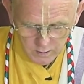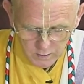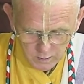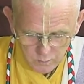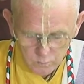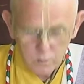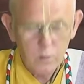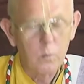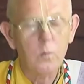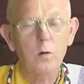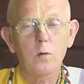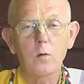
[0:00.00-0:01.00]

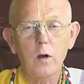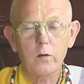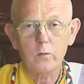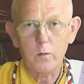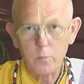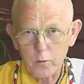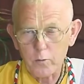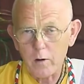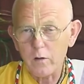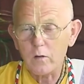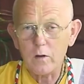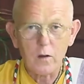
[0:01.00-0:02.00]
As we
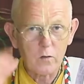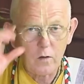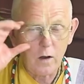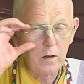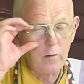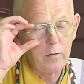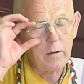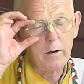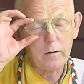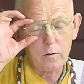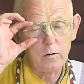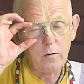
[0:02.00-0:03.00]
progress in our study of the
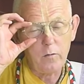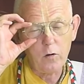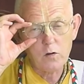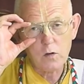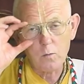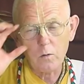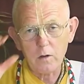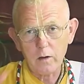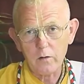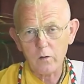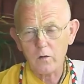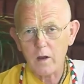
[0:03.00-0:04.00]
Nectar Devotion, we'll
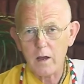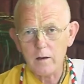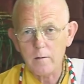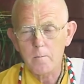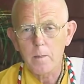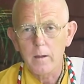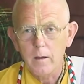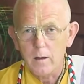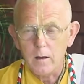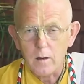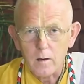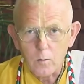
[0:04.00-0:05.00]
understand
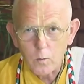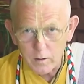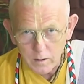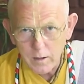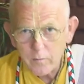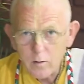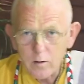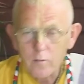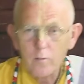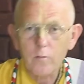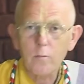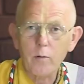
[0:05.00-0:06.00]
what level
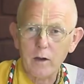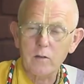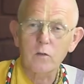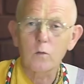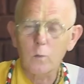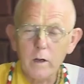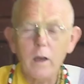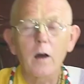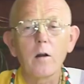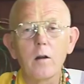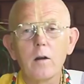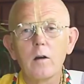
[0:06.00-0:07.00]
of practice we
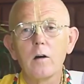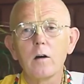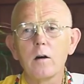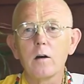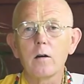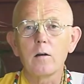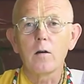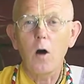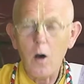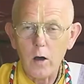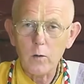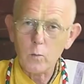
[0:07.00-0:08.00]
are
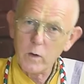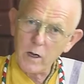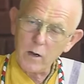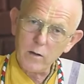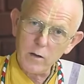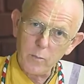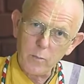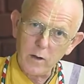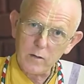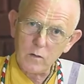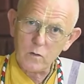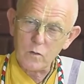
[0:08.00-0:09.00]
on. We are on the
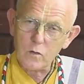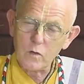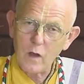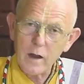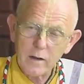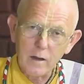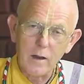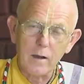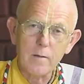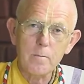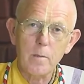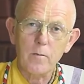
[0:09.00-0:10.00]
practice of
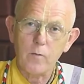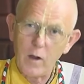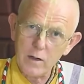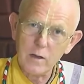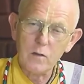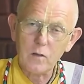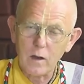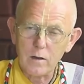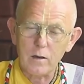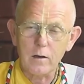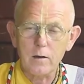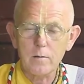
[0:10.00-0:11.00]
sadhana, Vaidhi
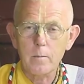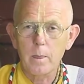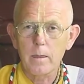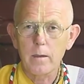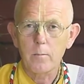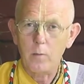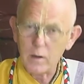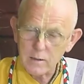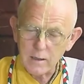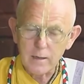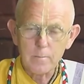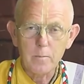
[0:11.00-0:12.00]
sadhana,
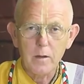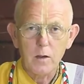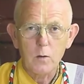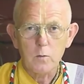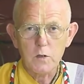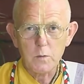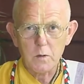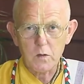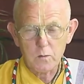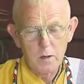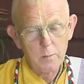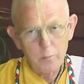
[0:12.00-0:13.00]
bhakti, which means
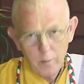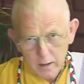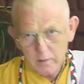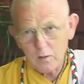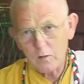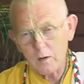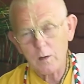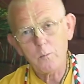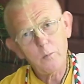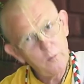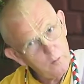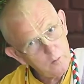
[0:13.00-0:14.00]
we're practicing
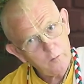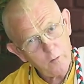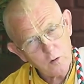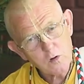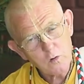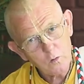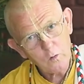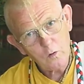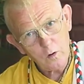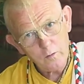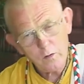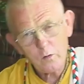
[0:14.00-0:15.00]
pure devotional
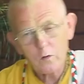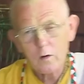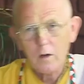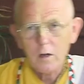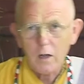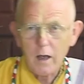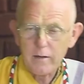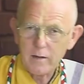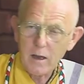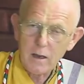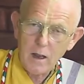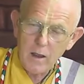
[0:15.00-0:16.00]
service.
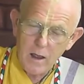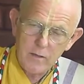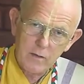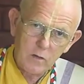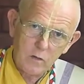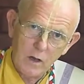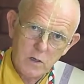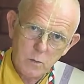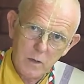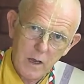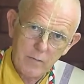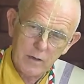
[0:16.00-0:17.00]
At this stage,
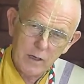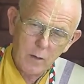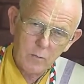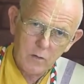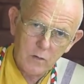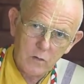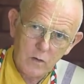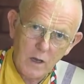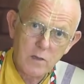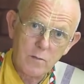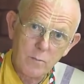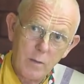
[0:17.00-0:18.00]
we haven't come to the
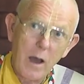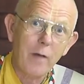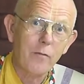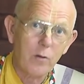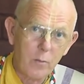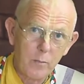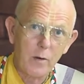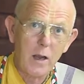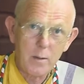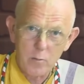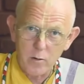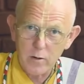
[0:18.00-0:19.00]
stage of bhava and
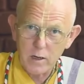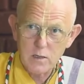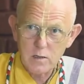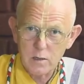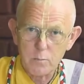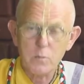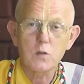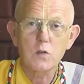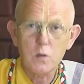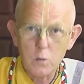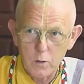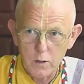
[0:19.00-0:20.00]
prema and actually
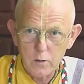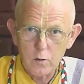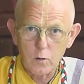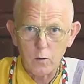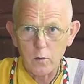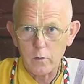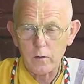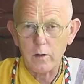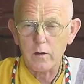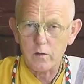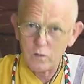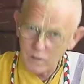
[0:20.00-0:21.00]
matured, or
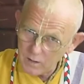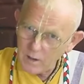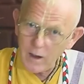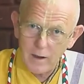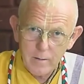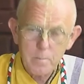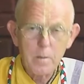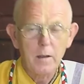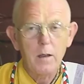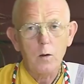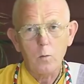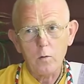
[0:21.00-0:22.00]
the siddha.
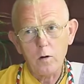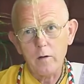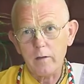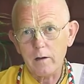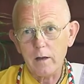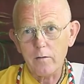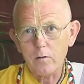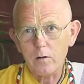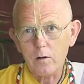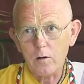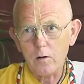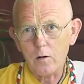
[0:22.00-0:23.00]
We're at the level
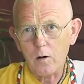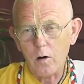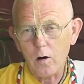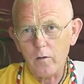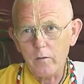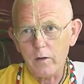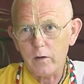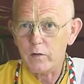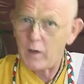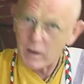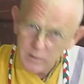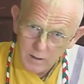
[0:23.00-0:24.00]
of the
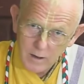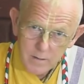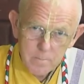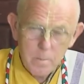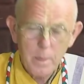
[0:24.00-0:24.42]
sadhana.